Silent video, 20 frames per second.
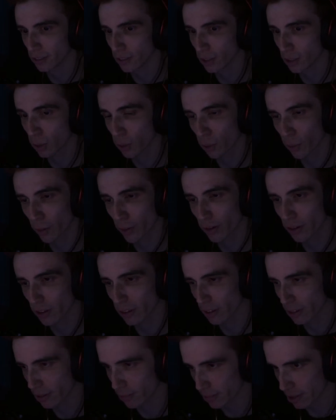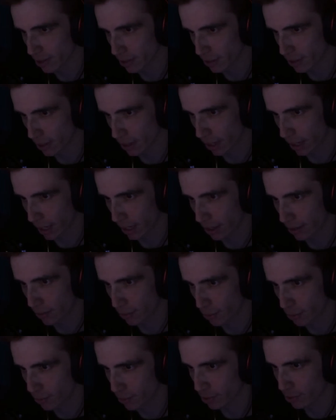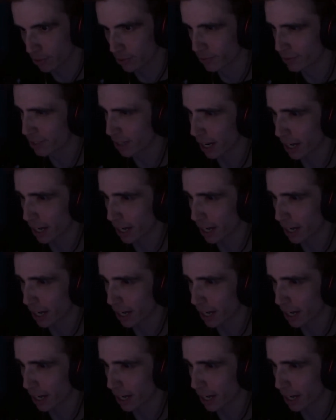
tore a ligament and removed,